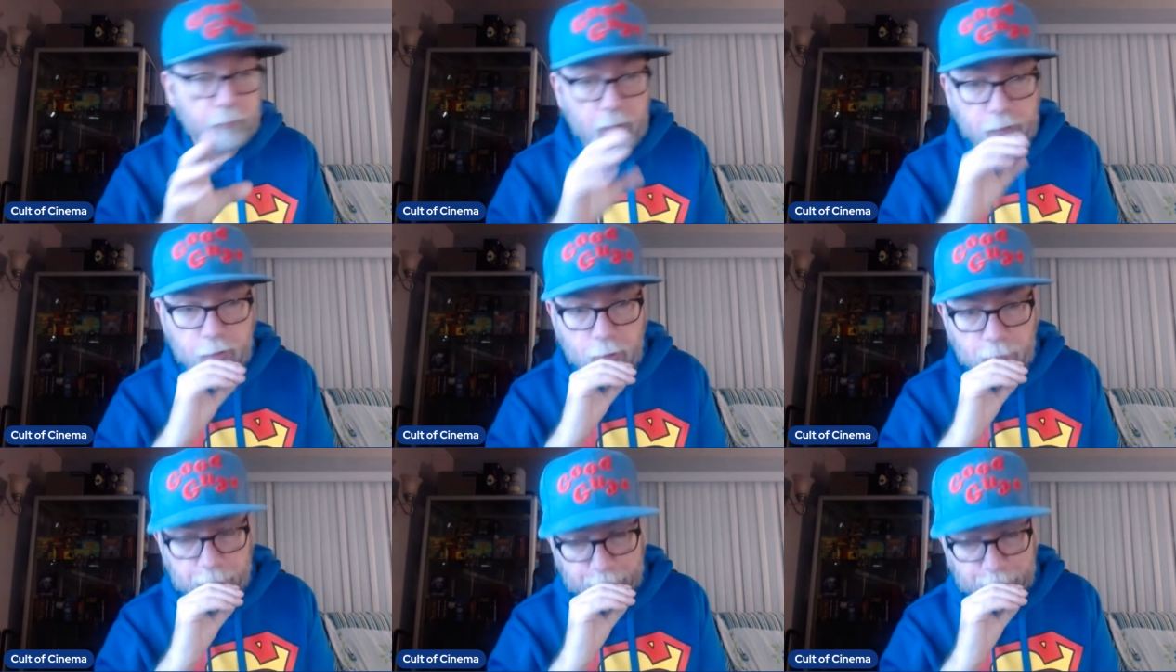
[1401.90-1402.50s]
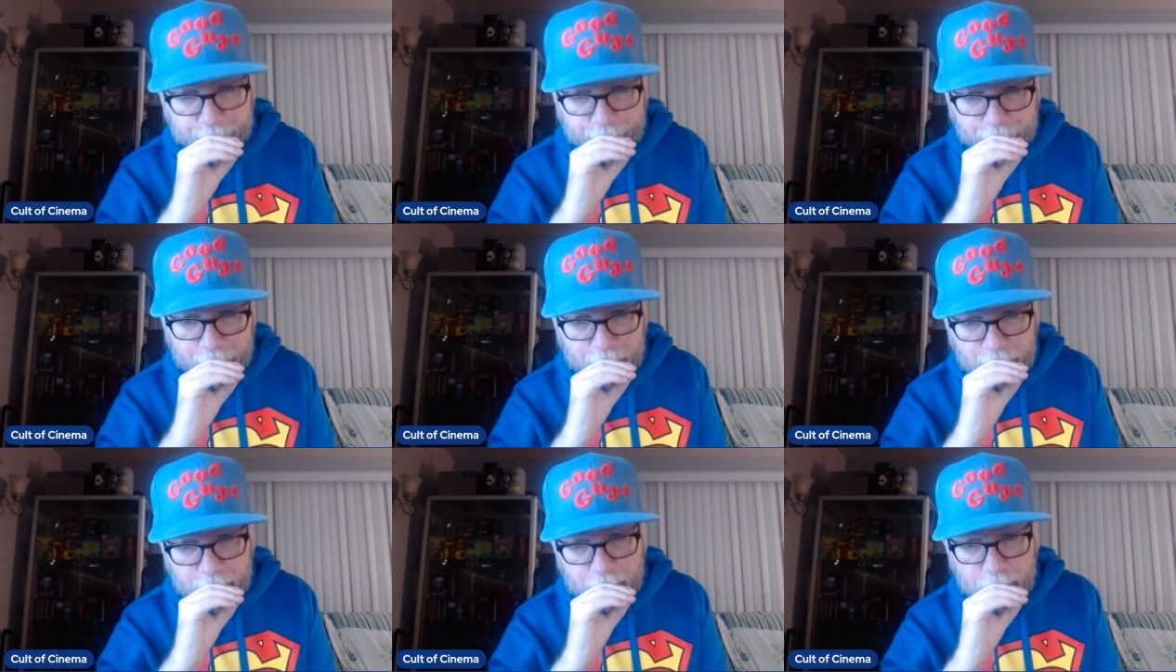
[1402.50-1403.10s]
So
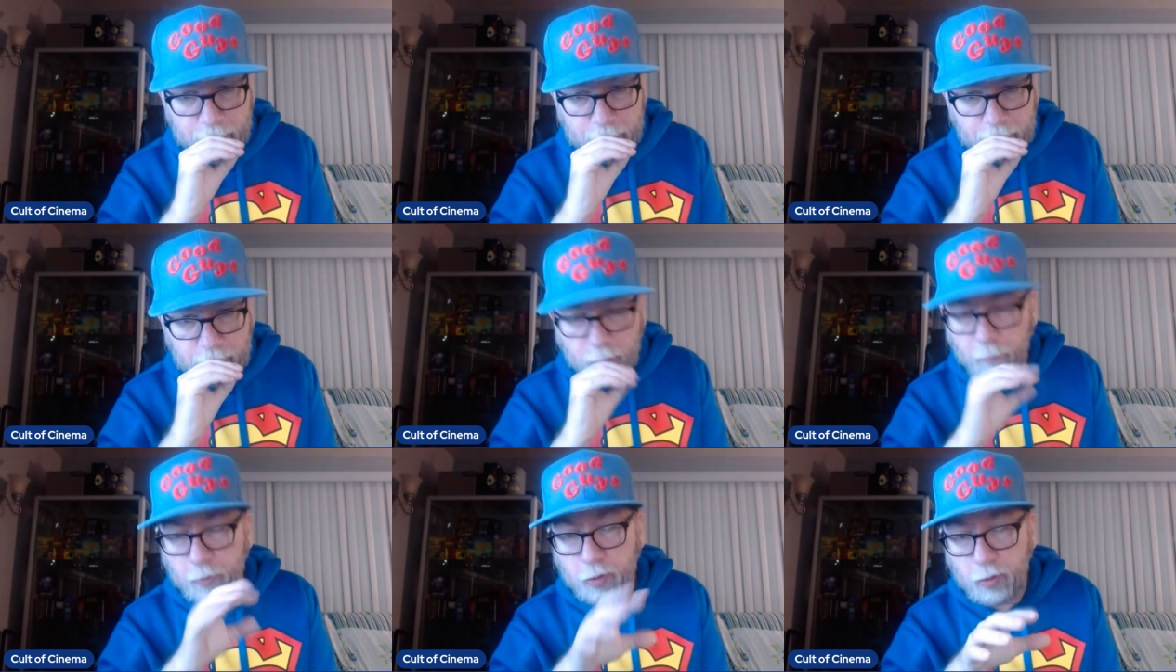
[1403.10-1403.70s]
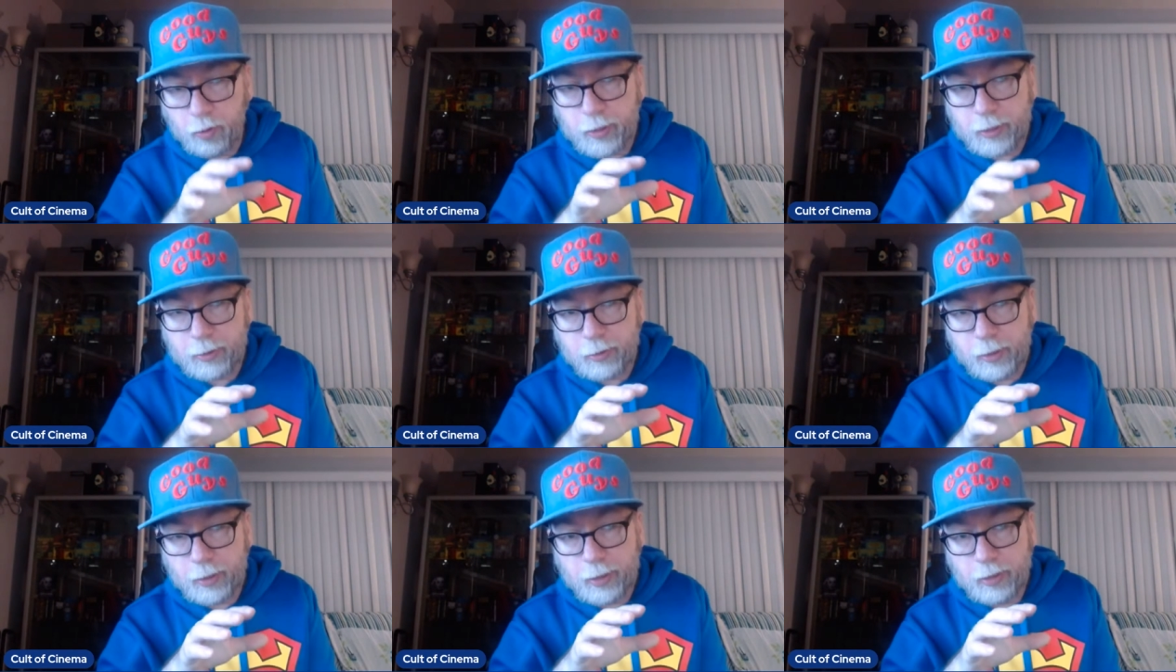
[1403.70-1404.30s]
we're gonna look
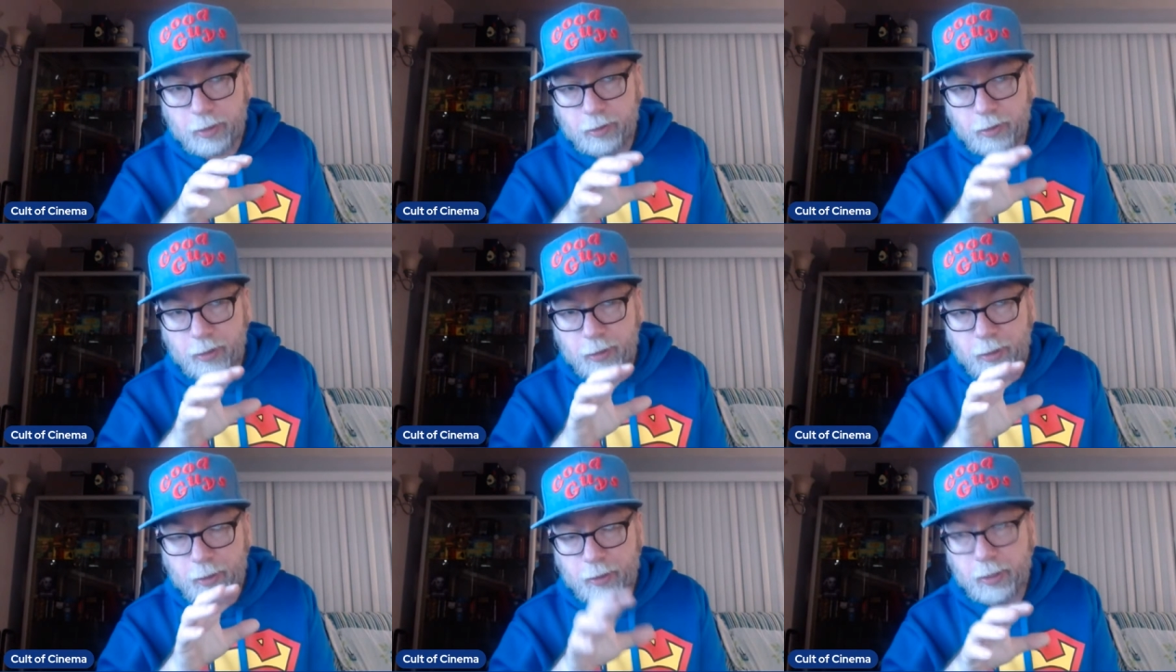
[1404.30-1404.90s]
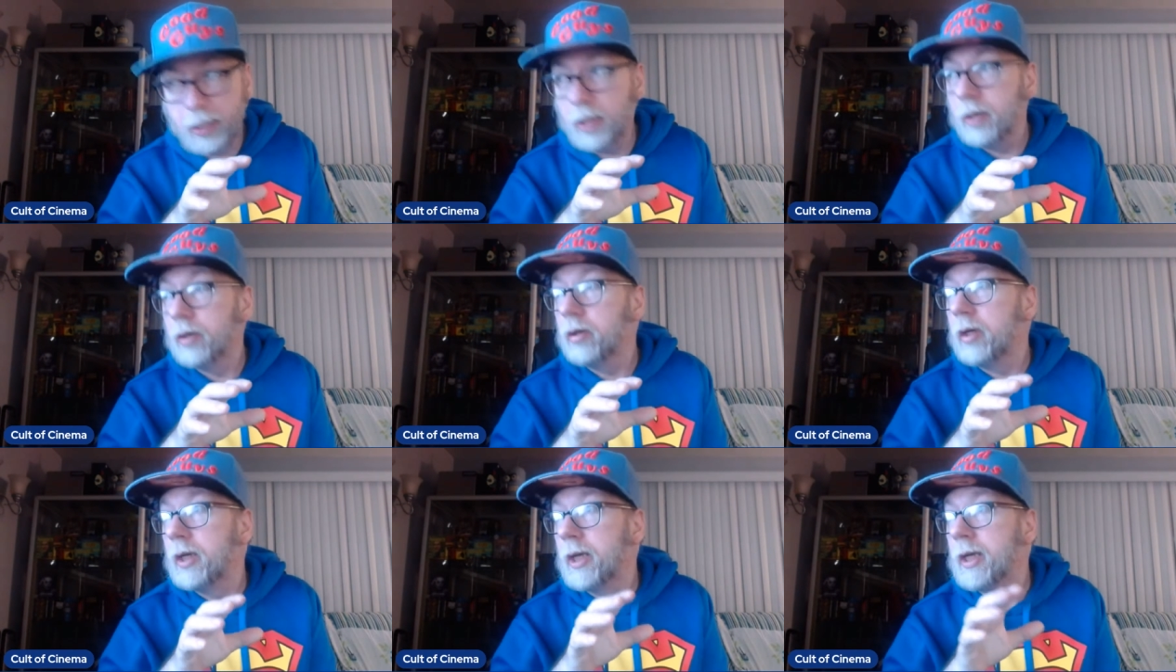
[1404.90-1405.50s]
at the
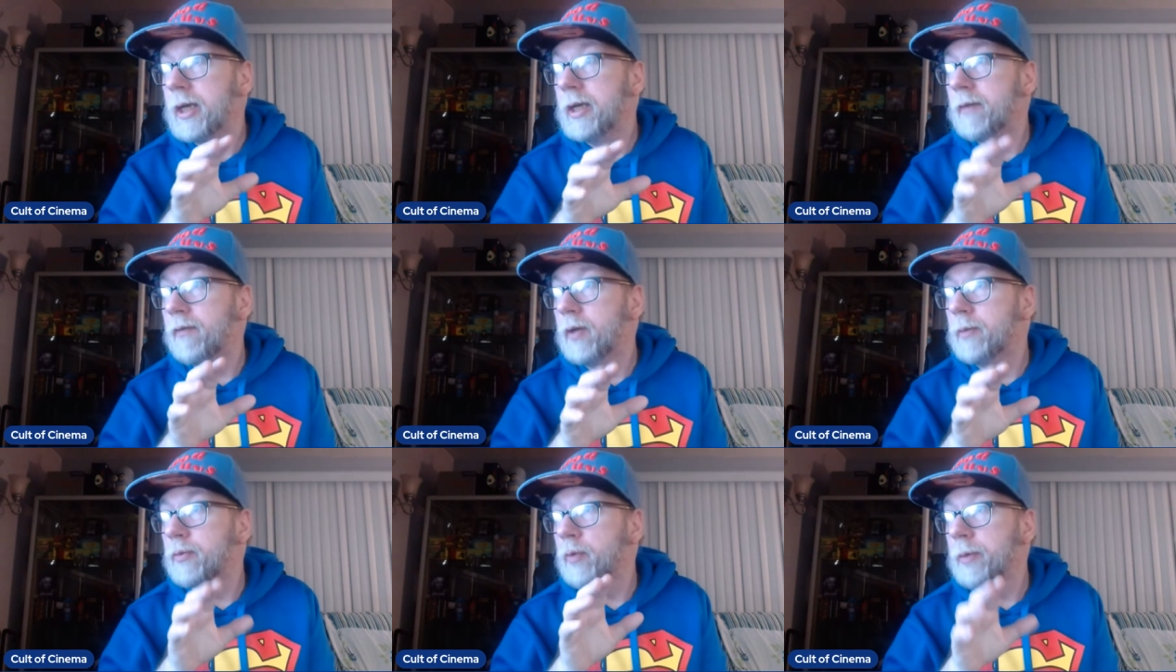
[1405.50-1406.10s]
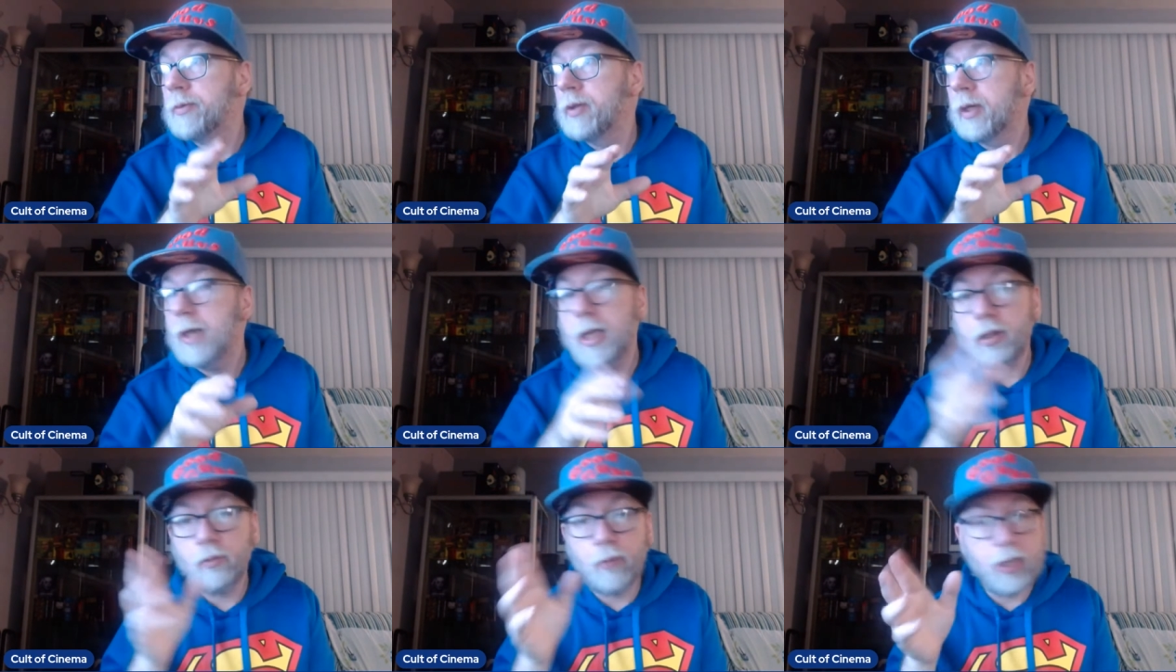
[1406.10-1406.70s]
Indicator and 88 Films website. Hey there,